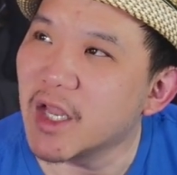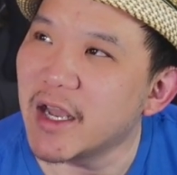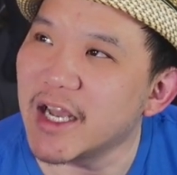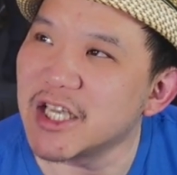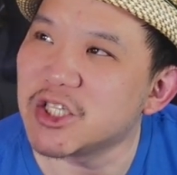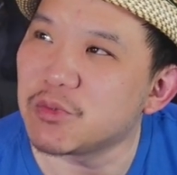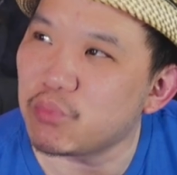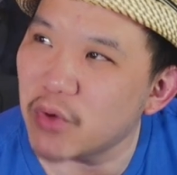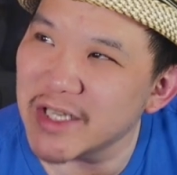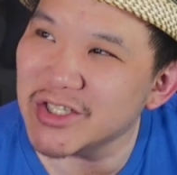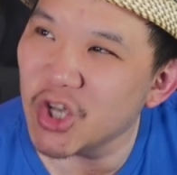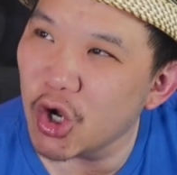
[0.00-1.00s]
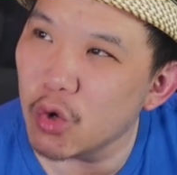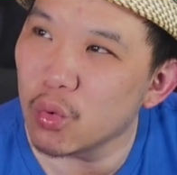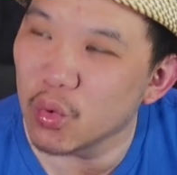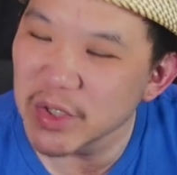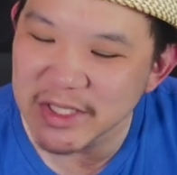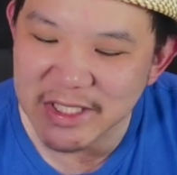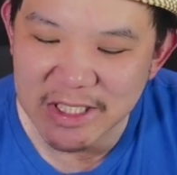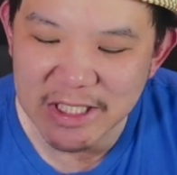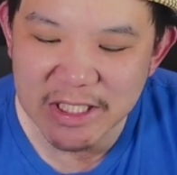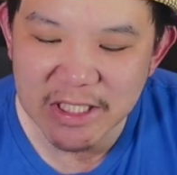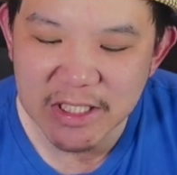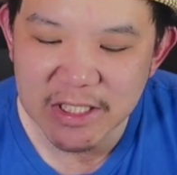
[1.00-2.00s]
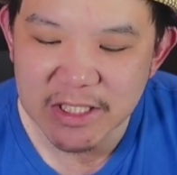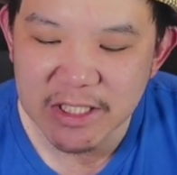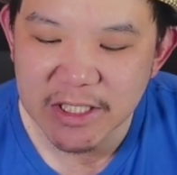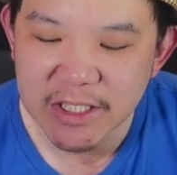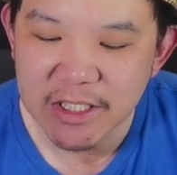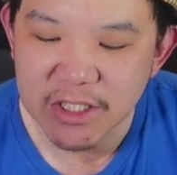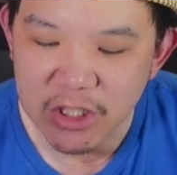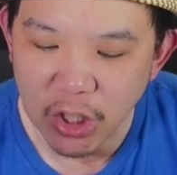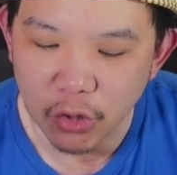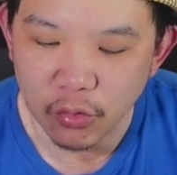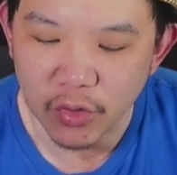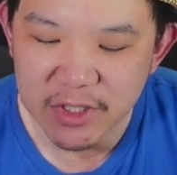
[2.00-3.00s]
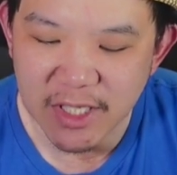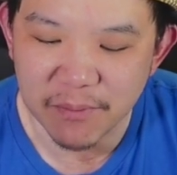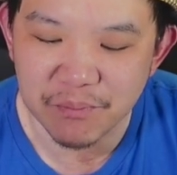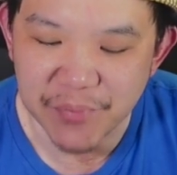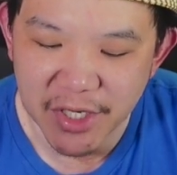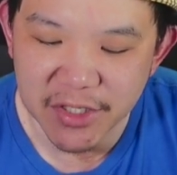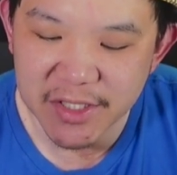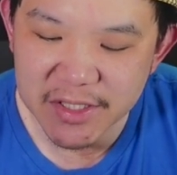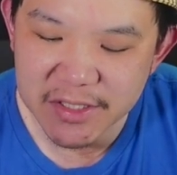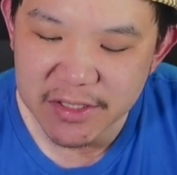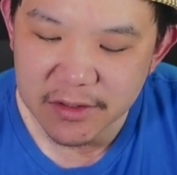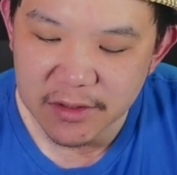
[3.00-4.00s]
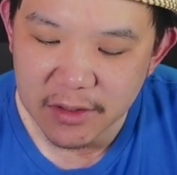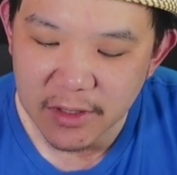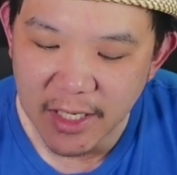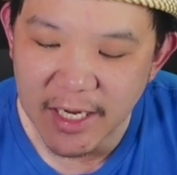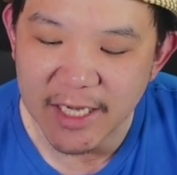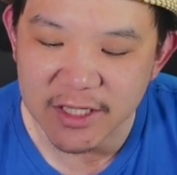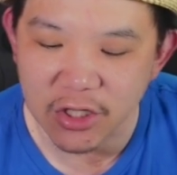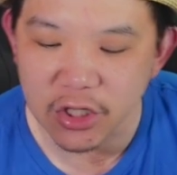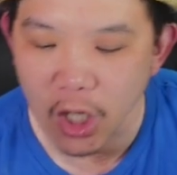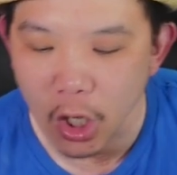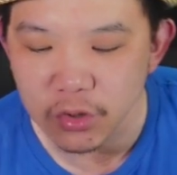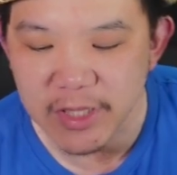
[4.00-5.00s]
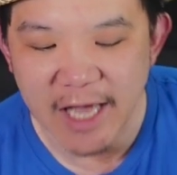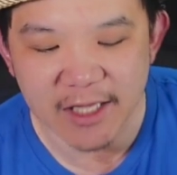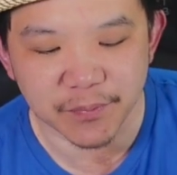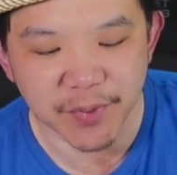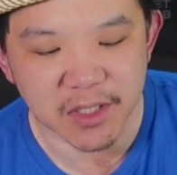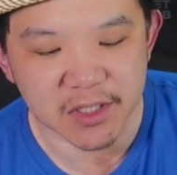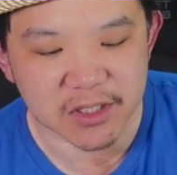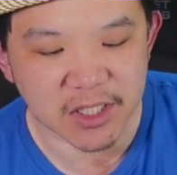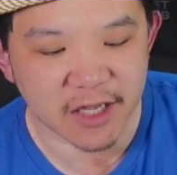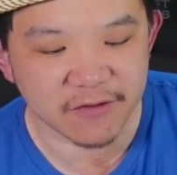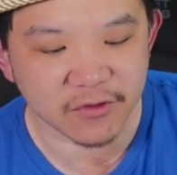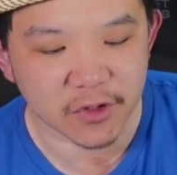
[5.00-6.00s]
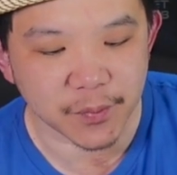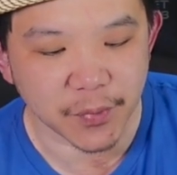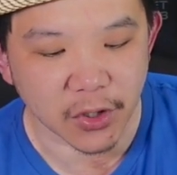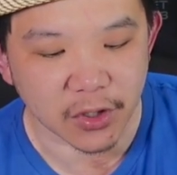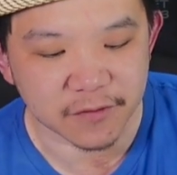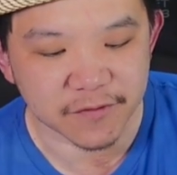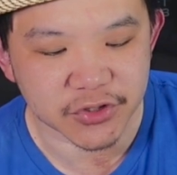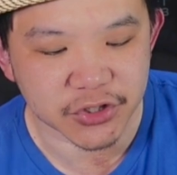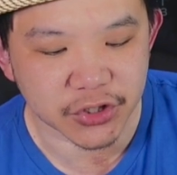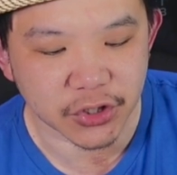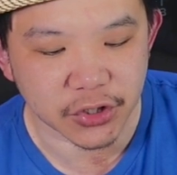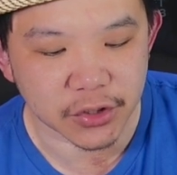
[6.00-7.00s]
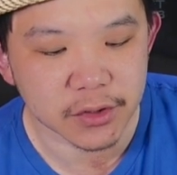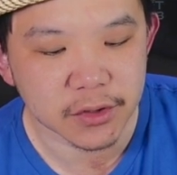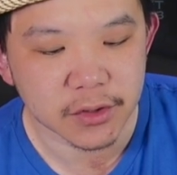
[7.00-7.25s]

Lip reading: espresso woodsy note with some bitterness, and I know that the bitterness came from the burn for sure.